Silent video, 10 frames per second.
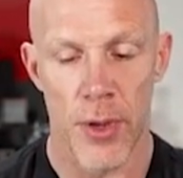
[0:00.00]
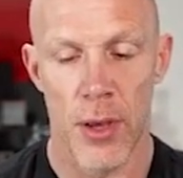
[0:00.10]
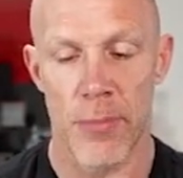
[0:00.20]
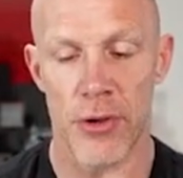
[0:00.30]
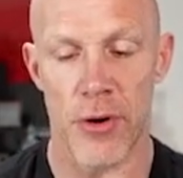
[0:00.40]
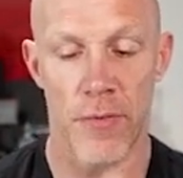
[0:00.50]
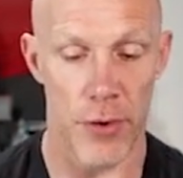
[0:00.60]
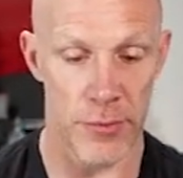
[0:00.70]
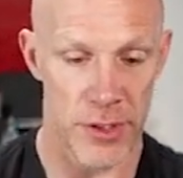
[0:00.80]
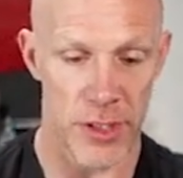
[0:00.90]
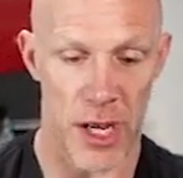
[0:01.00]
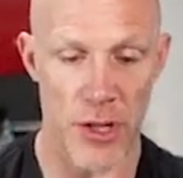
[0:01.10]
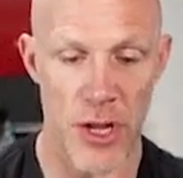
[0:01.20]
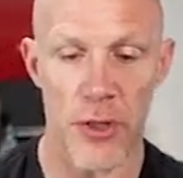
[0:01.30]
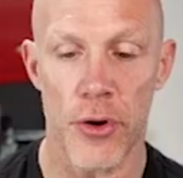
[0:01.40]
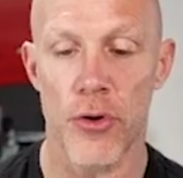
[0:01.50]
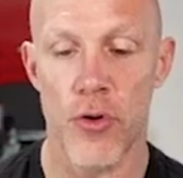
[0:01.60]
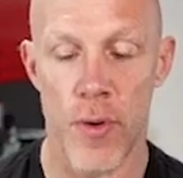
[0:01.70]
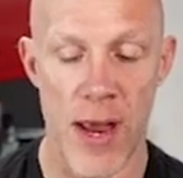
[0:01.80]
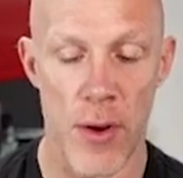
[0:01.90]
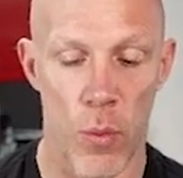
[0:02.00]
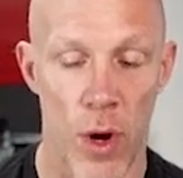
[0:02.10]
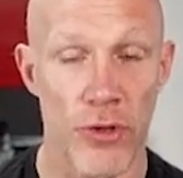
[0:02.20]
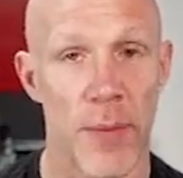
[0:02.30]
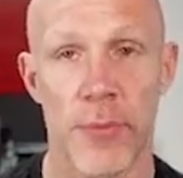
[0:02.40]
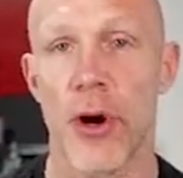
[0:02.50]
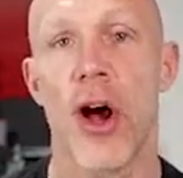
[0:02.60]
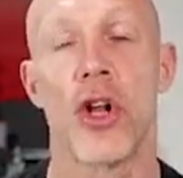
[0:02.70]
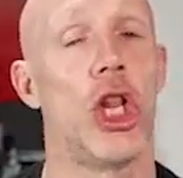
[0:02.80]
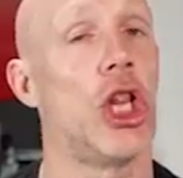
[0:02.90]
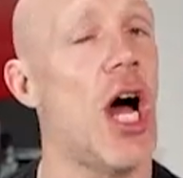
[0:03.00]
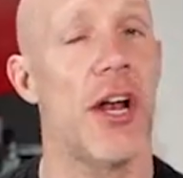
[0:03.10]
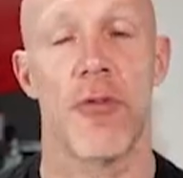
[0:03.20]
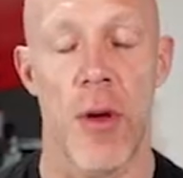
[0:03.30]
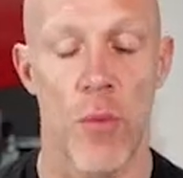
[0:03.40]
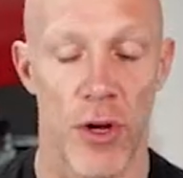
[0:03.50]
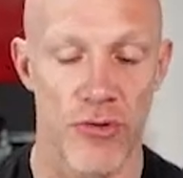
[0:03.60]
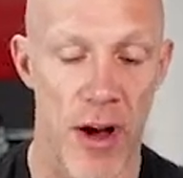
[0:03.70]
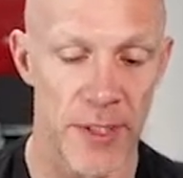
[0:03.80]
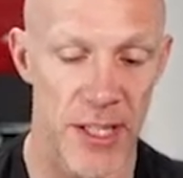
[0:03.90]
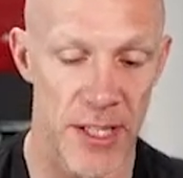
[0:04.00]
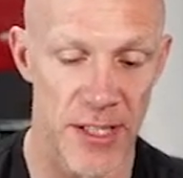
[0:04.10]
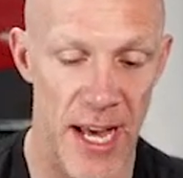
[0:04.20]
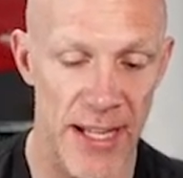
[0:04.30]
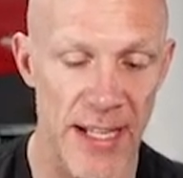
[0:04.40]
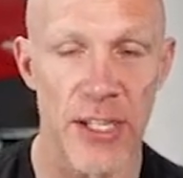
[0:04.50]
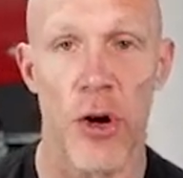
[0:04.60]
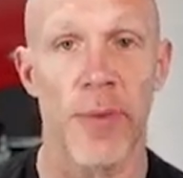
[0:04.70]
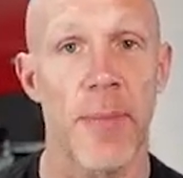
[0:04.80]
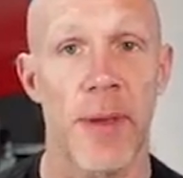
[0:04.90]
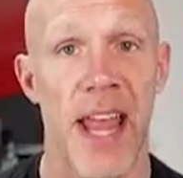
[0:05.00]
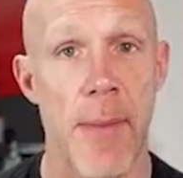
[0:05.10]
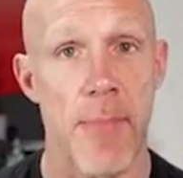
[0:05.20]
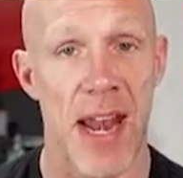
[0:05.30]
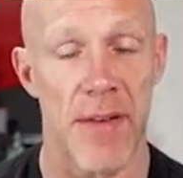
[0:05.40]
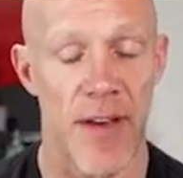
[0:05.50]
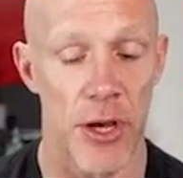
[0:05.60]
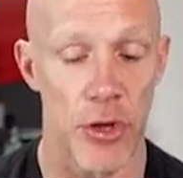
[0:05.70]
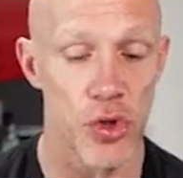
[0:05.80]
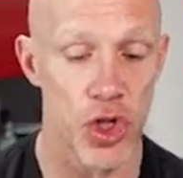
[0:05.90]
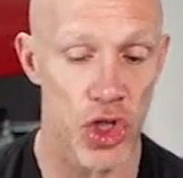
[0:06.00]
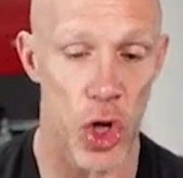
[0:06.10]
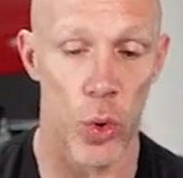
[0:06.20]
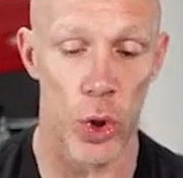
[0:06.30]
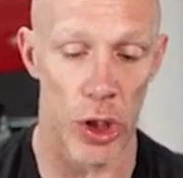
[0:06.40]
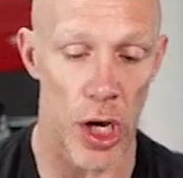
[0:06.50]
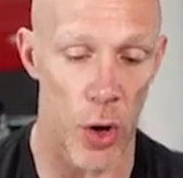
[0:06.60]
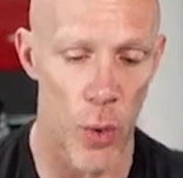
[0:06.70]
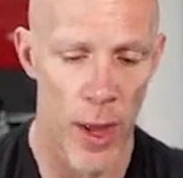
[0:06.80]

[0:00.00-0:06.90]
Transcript: Mother of Runes, another great 1-drop. There are a lot of great 1-drops in this deck. That's how I'm keeping that mana value so low.